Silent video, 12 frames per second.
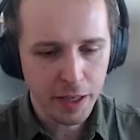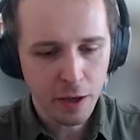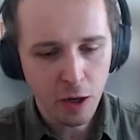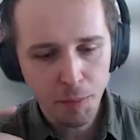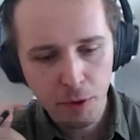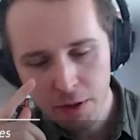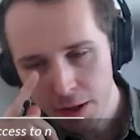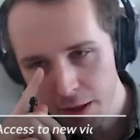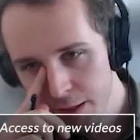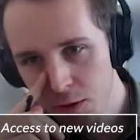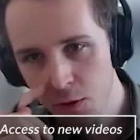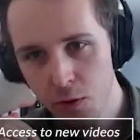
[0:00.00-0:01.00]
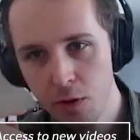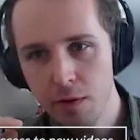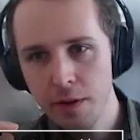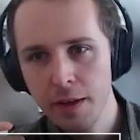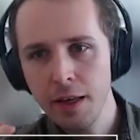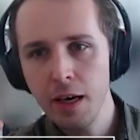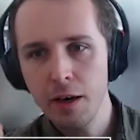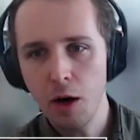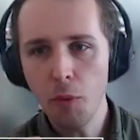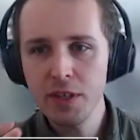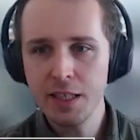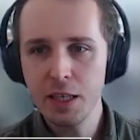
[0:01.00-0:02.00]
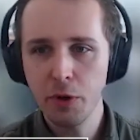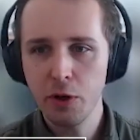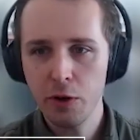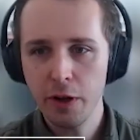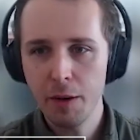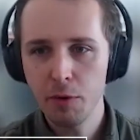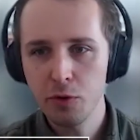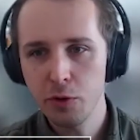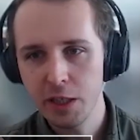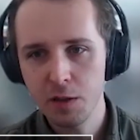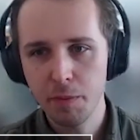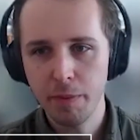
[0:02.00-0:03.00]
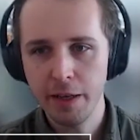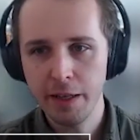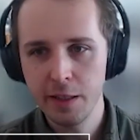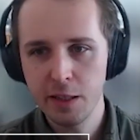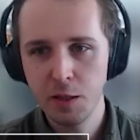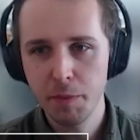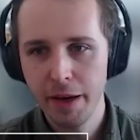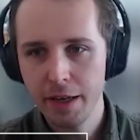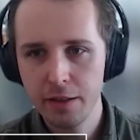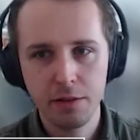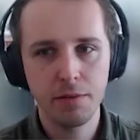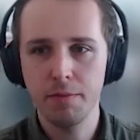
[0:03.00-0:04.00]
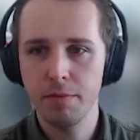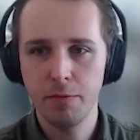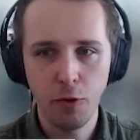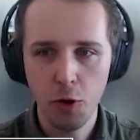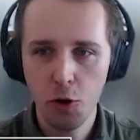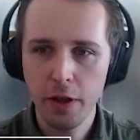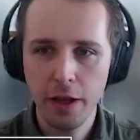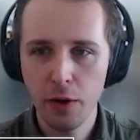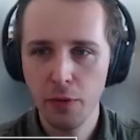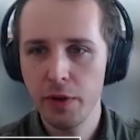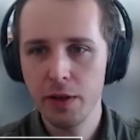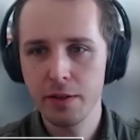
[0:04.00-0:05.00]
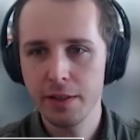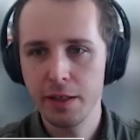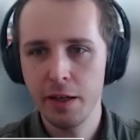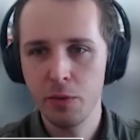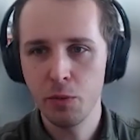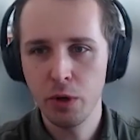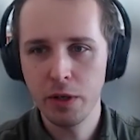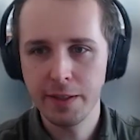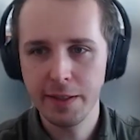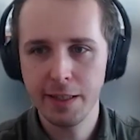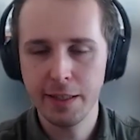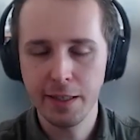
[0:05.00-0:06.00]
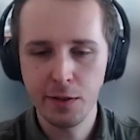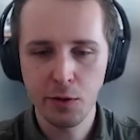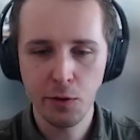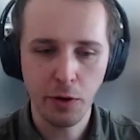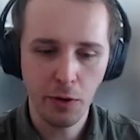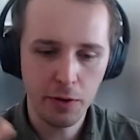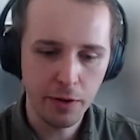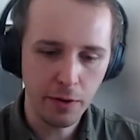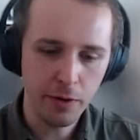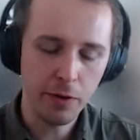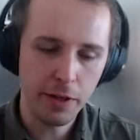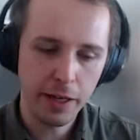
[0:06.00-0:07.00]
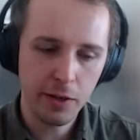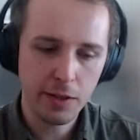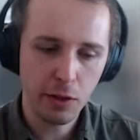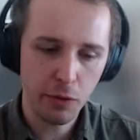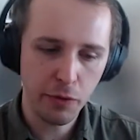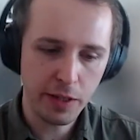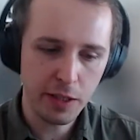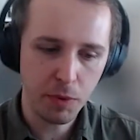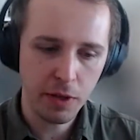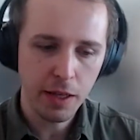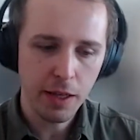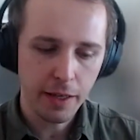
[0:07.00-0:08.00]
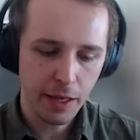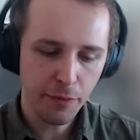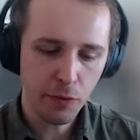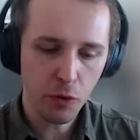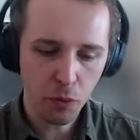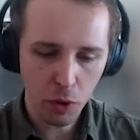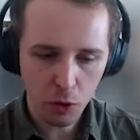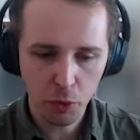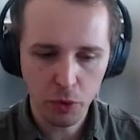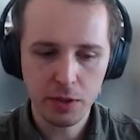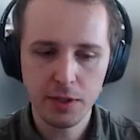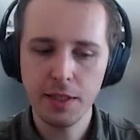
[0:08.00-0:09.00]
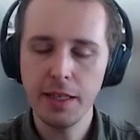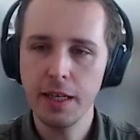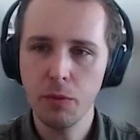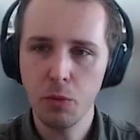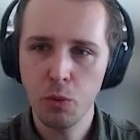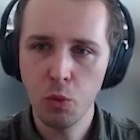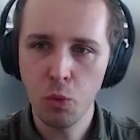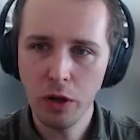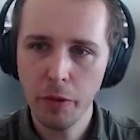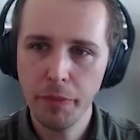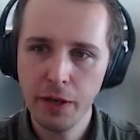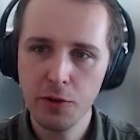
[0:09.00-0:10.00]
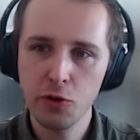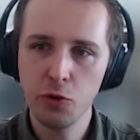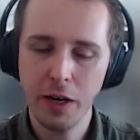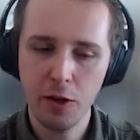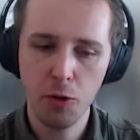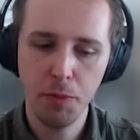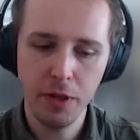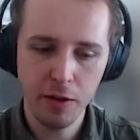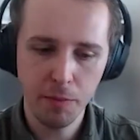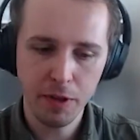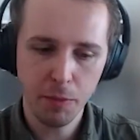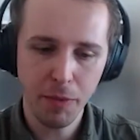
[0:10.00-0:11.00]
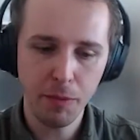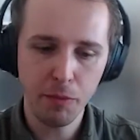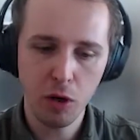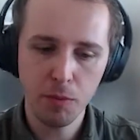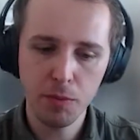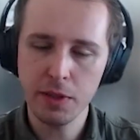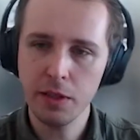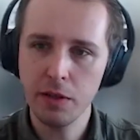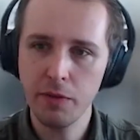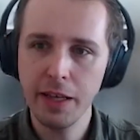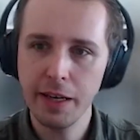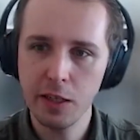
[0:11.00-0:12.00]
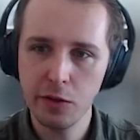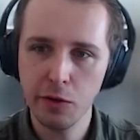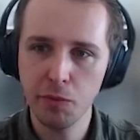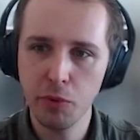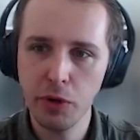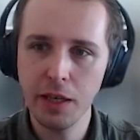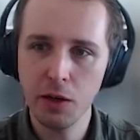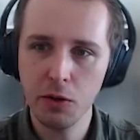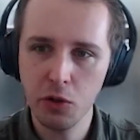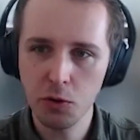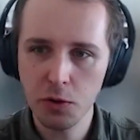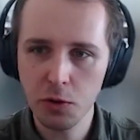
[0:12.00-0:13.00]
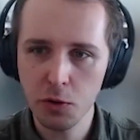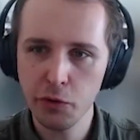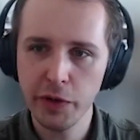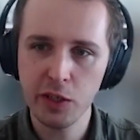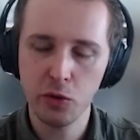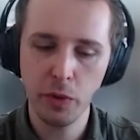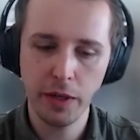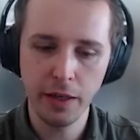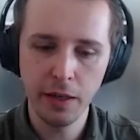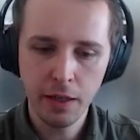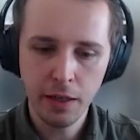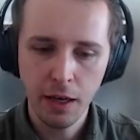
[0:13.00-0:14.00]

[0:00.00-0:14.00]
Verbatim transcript: Picking up on that, it's just obviously we're not able to inspect Russian airfields and what exactly is going on their side of things. But given of what we're seeing, what appears to actually be the main problems in the VKS of putting out those fixed wing